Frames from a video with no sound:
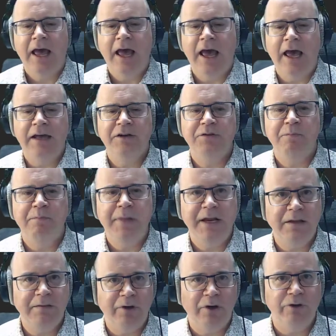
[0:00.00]
and many
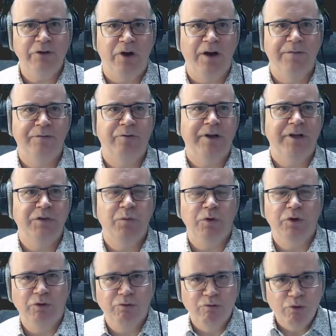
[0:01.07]
of those offerings
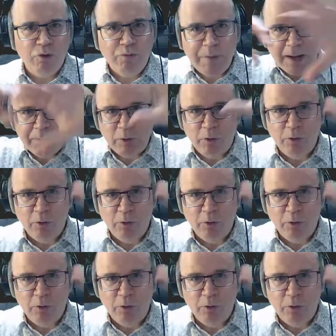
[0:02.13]
will group up